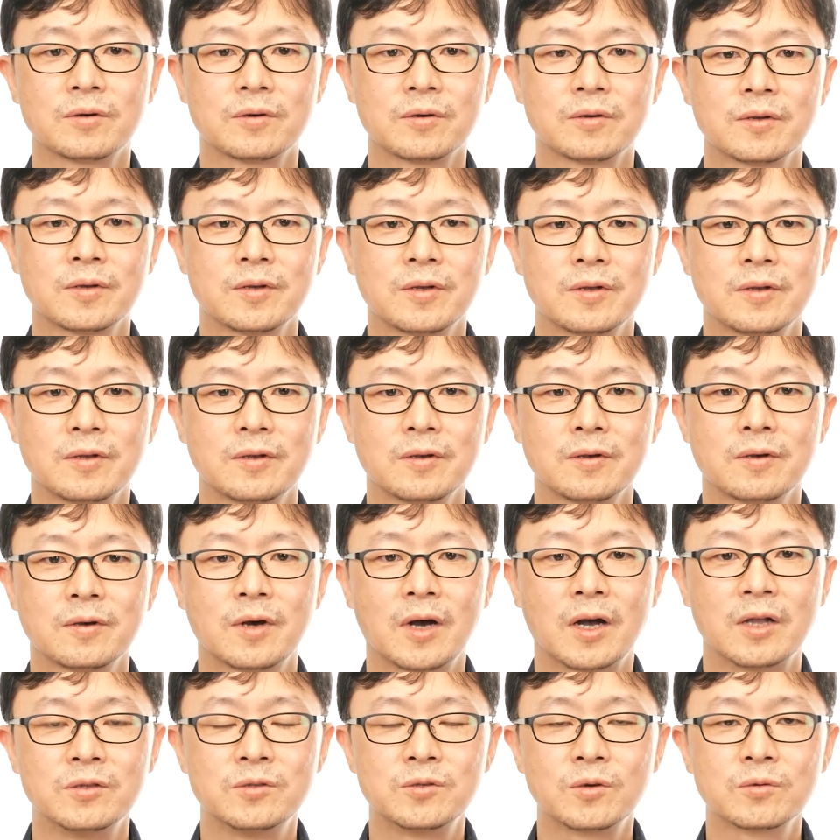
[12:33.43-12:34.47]
and they
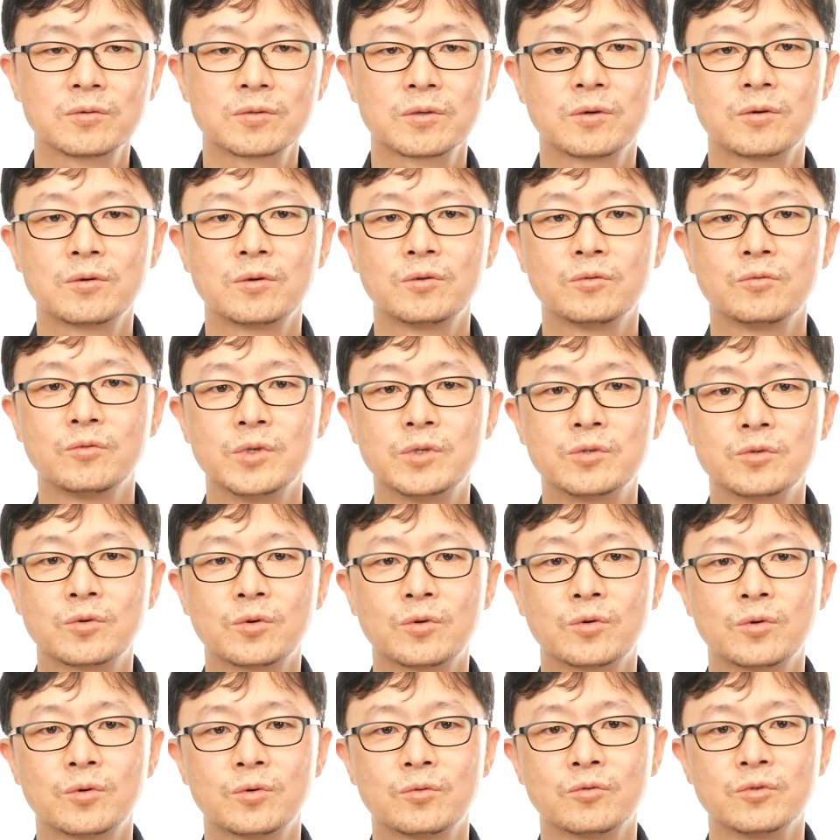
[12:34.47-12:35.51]
focus on
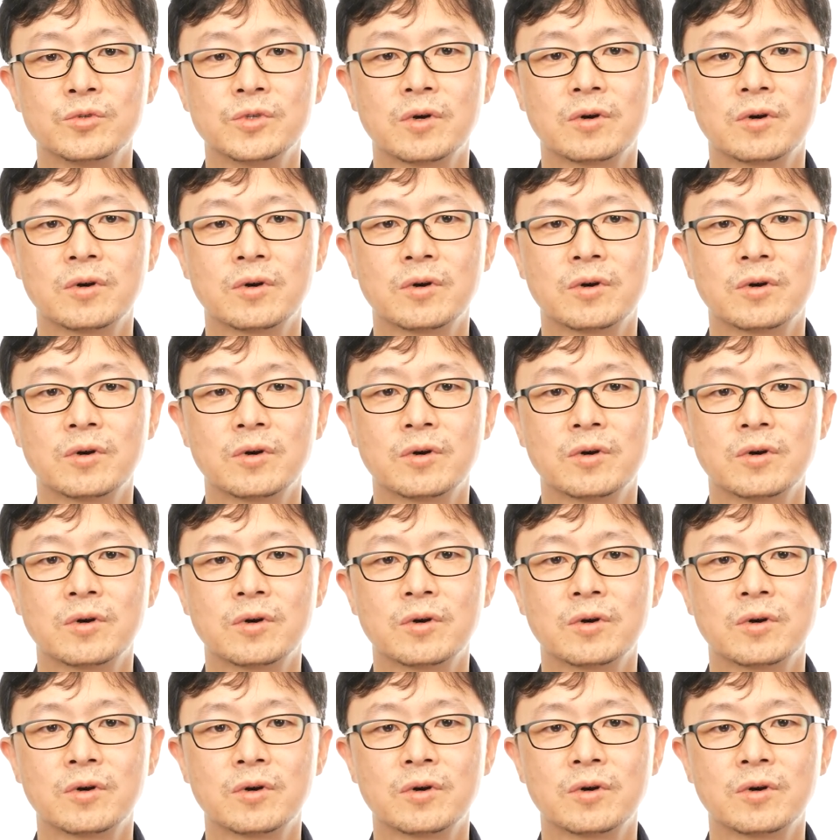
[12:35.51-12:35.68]
stability.